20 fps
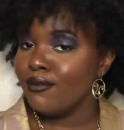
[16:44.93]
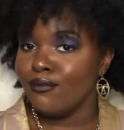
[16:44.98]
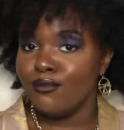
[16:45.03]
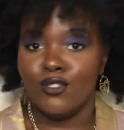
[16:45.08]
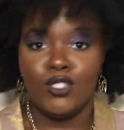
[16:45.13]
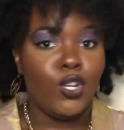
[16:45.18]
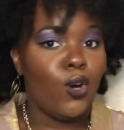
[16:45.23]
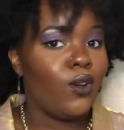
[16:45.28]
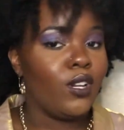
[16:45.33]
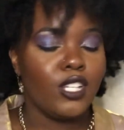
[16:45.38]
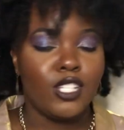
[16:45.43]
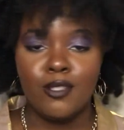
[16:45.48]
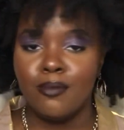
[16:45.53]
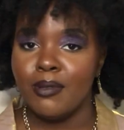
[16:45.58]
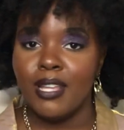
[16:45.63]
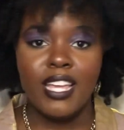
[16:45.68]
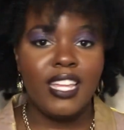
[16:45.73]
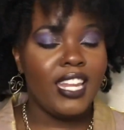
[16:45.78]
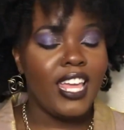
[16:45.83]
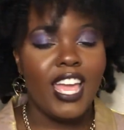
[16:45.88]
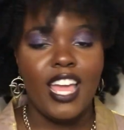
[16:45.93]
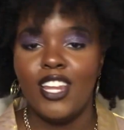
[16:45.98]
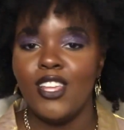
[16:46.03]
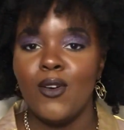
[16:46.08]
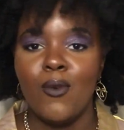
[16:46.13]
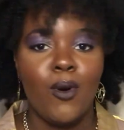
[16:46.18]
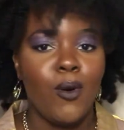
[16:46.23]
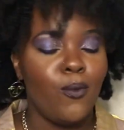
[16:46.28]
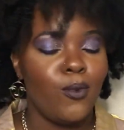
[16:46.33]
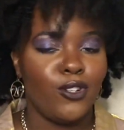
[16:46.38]
Don't explain to
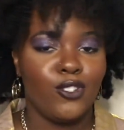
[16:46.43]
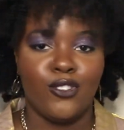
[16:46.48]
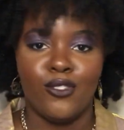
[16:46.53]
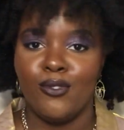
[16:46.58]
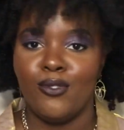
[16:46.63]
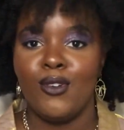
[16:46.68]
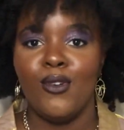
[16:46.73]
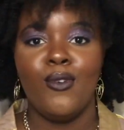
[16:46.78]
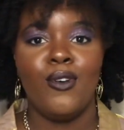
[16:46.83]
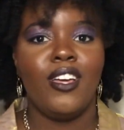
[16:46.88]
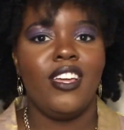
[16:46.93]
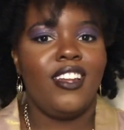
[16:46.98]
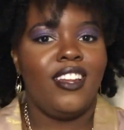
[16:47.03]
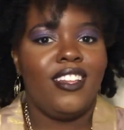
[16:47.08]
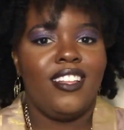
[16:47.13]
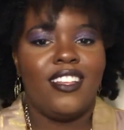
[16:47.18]
anyone what you're doing.